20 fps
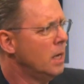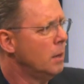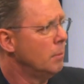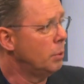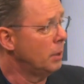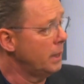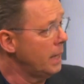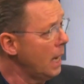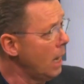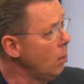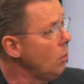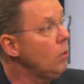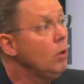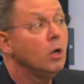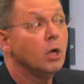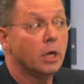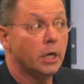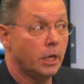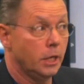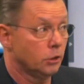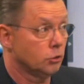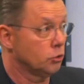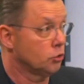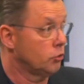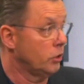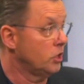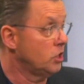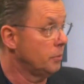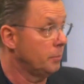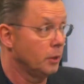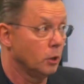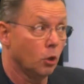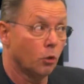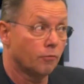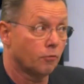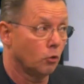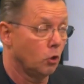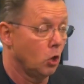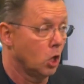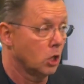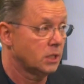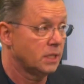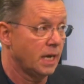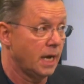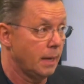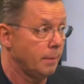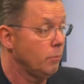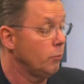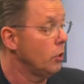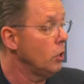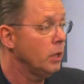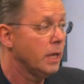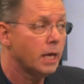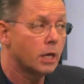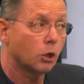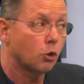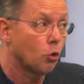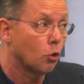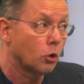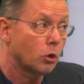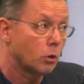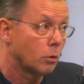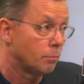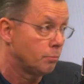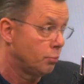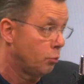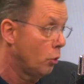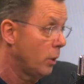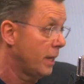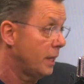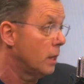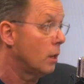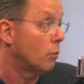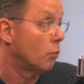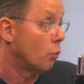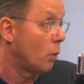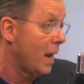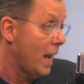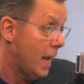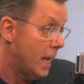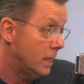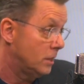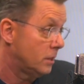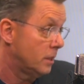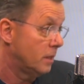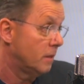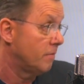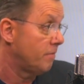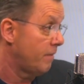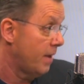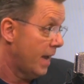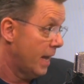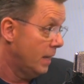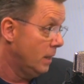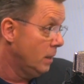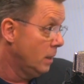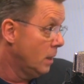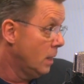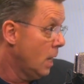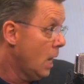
But now interest rates have been low for a long time. We only had a quarter point raise in the Fed.